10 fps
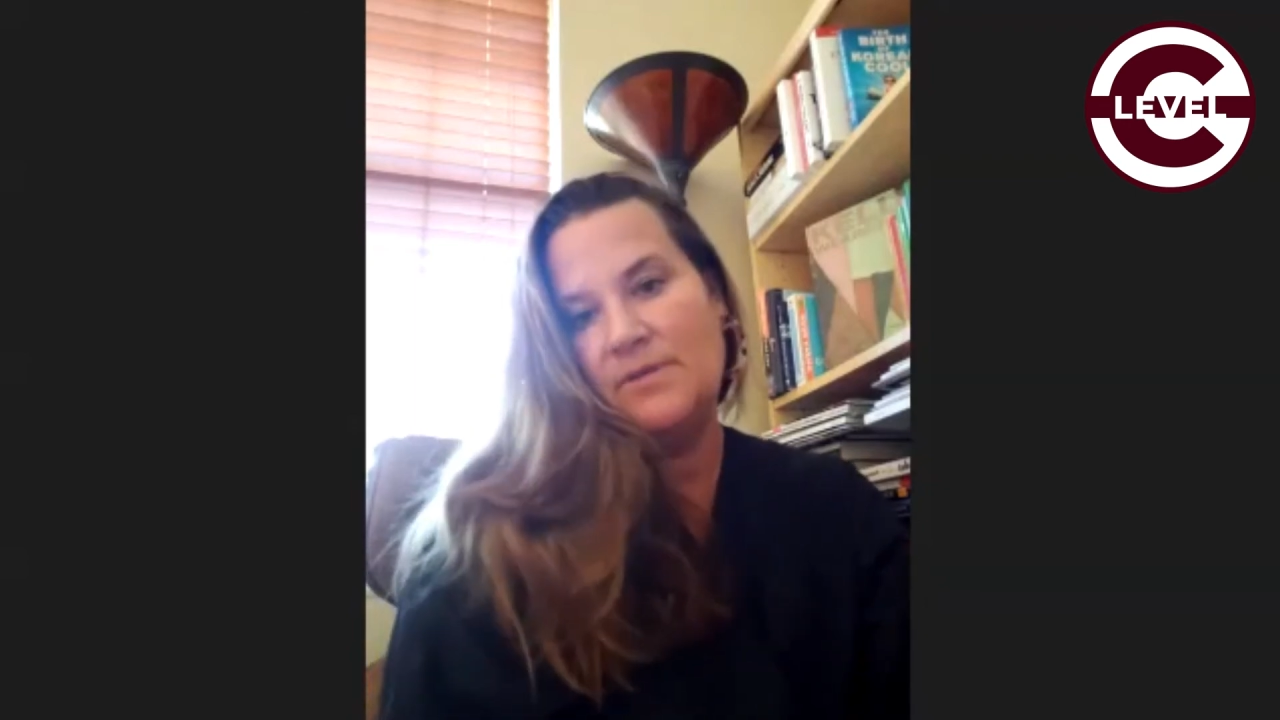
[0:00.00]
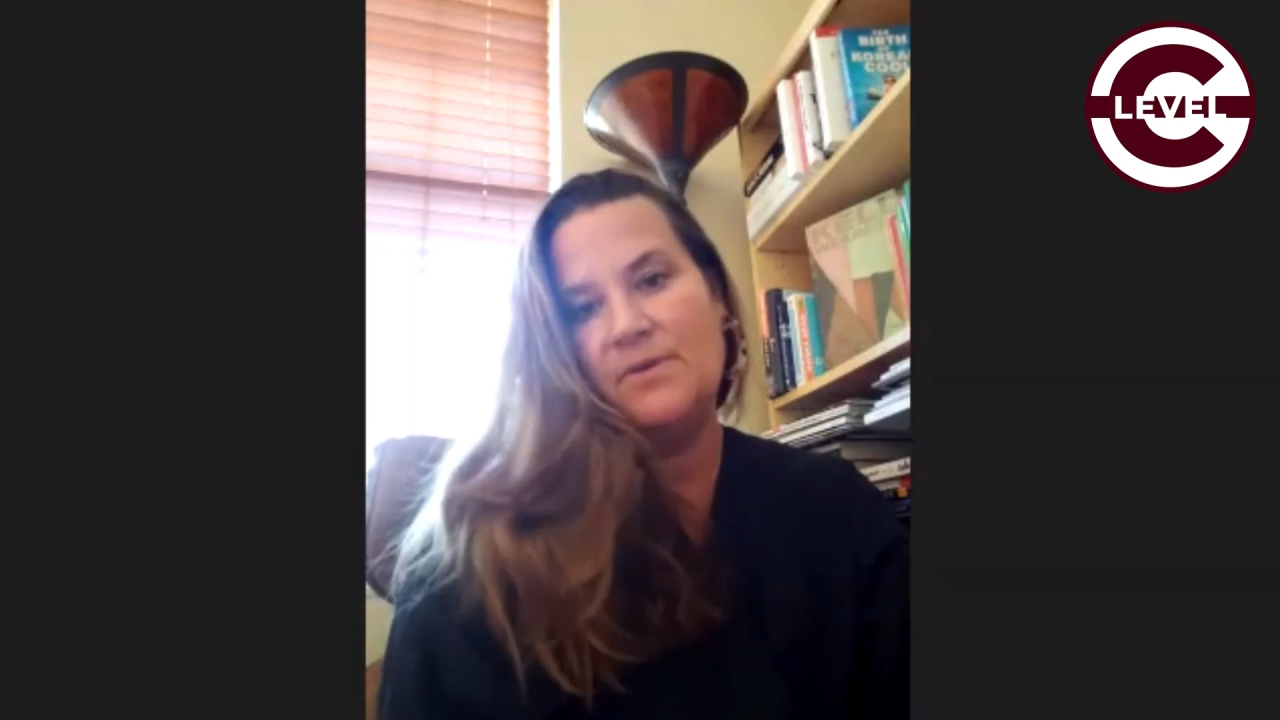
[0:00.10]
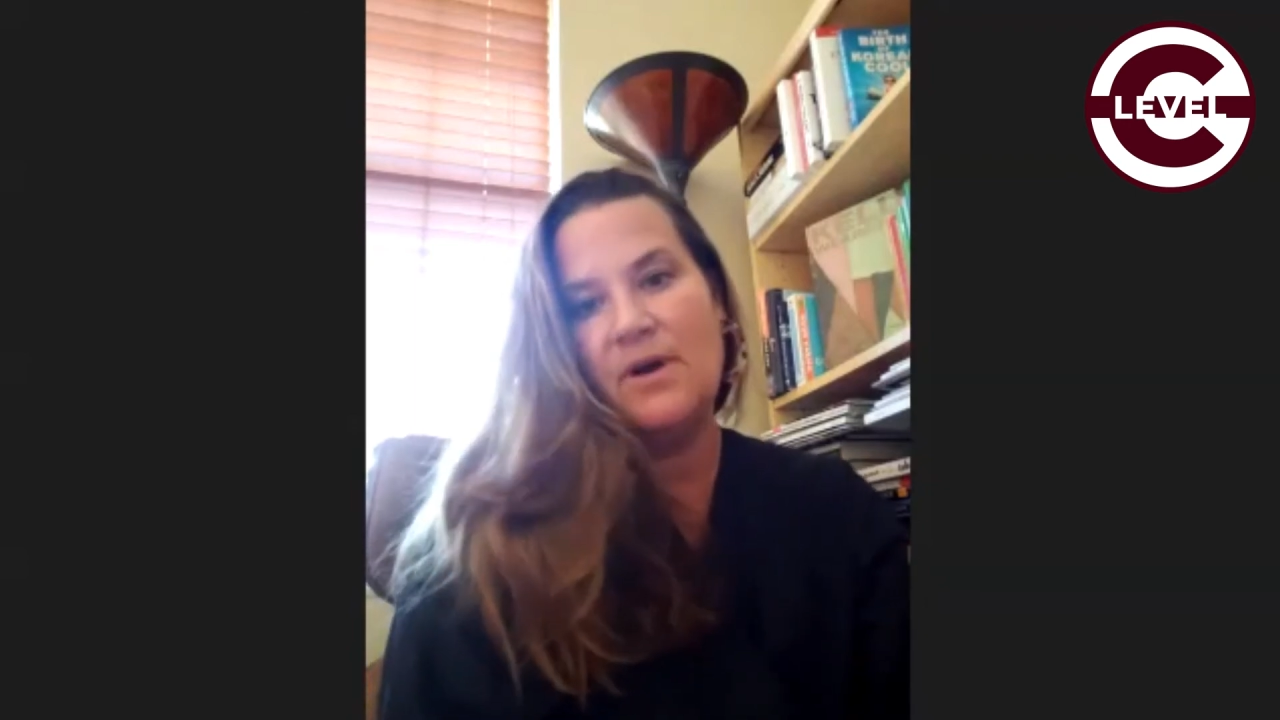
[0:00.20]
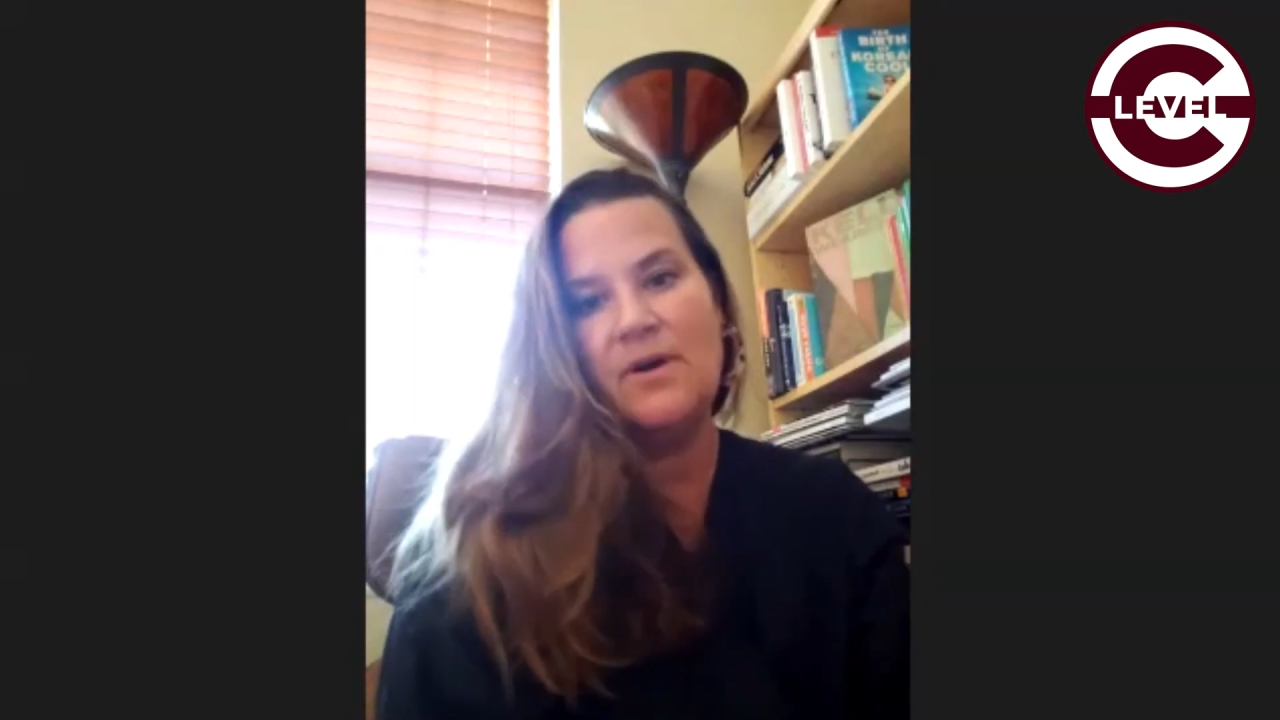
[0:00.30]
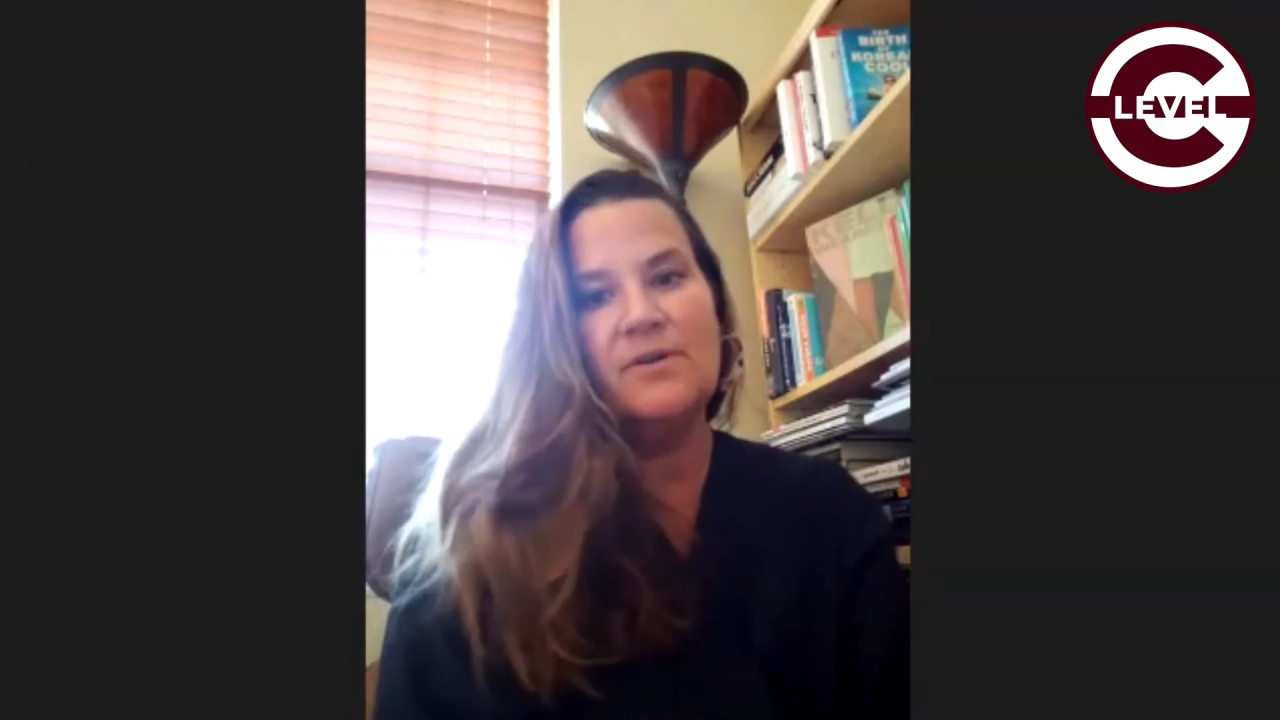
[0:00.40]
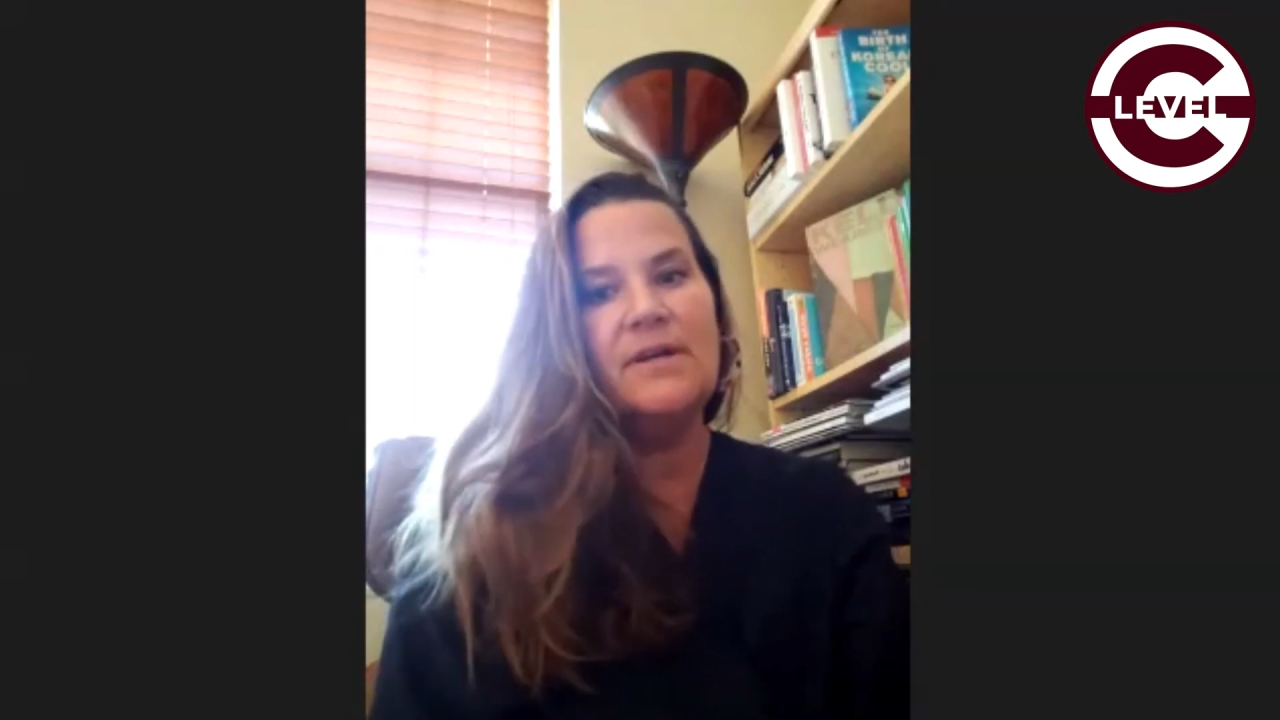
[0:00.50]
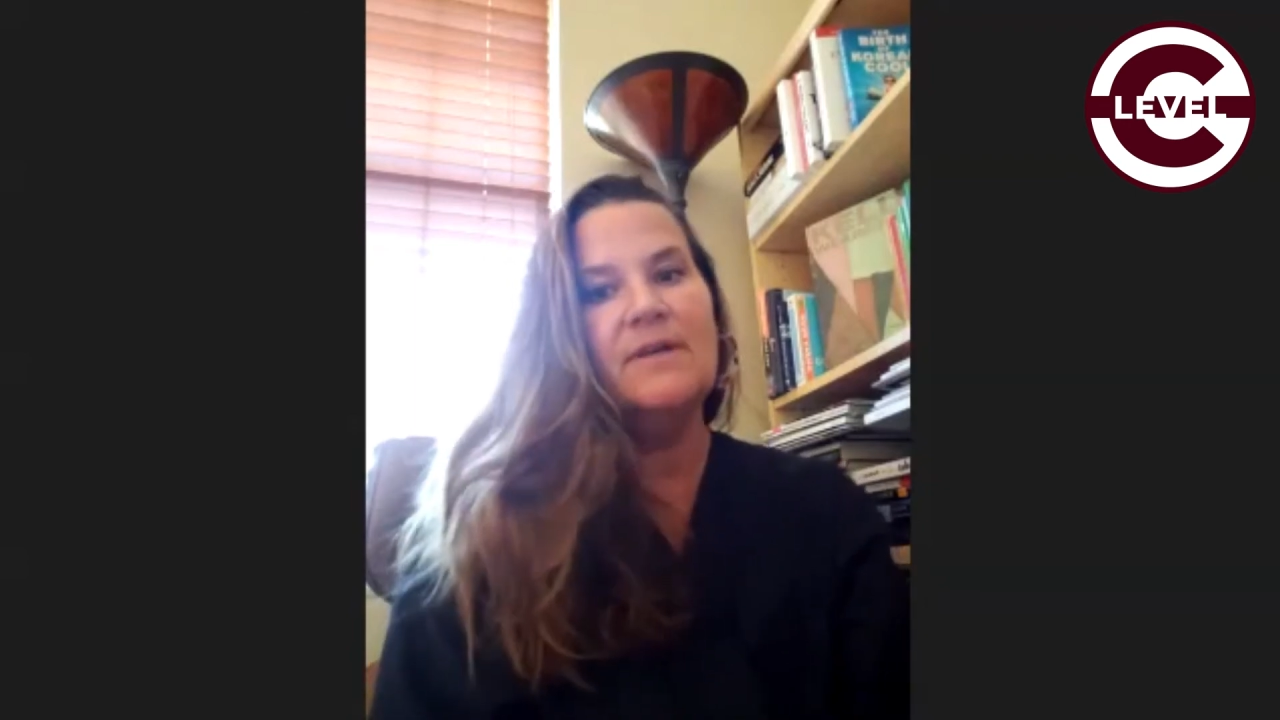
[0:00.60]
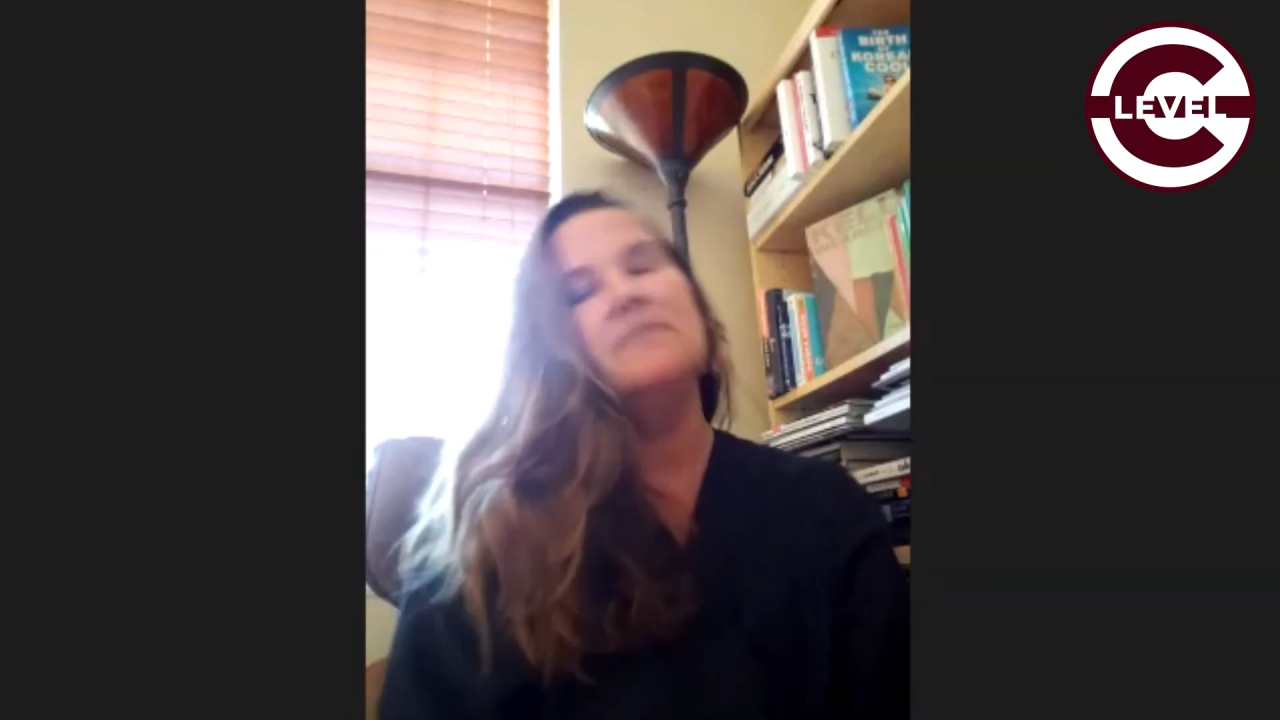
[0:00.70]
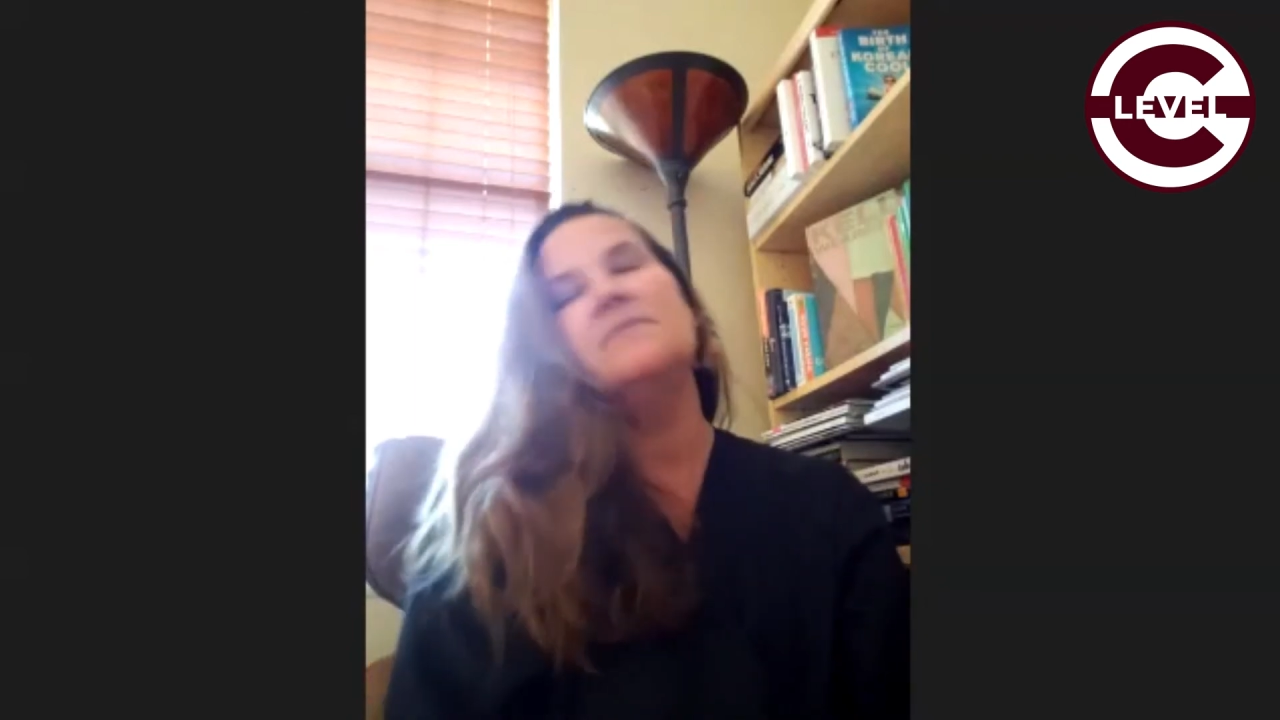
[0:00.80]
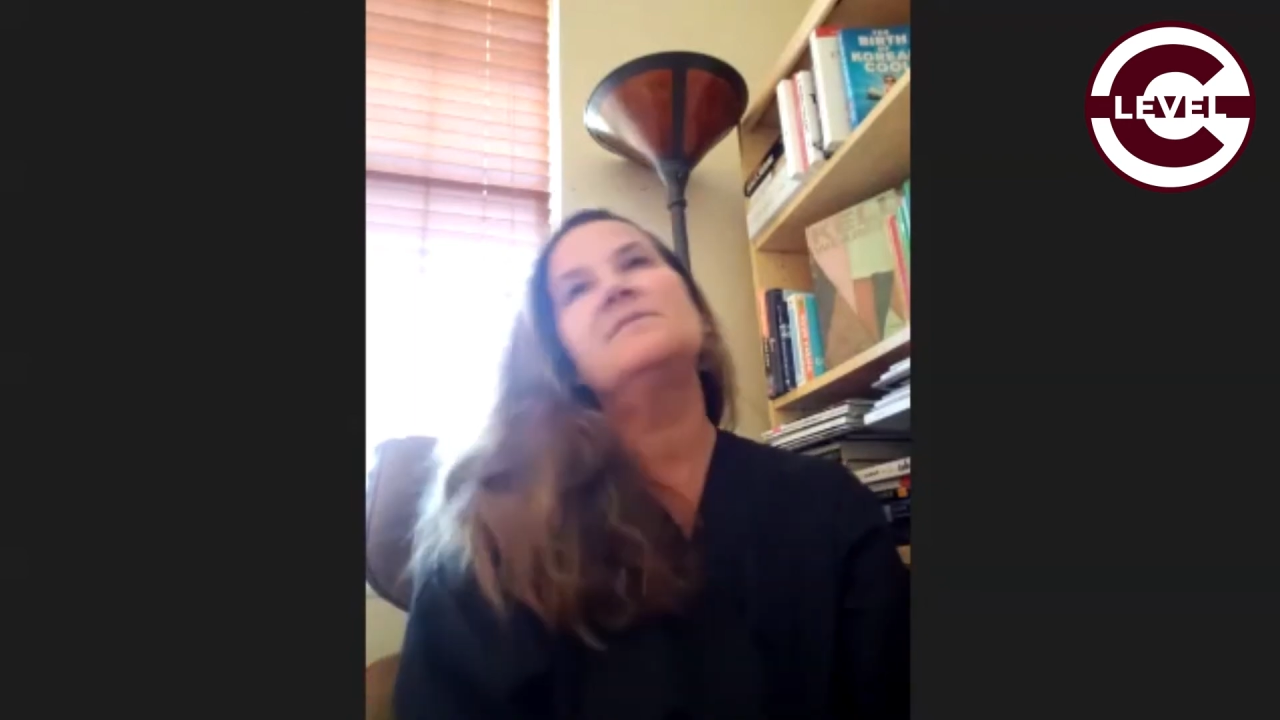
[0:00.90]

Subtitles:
to our earlier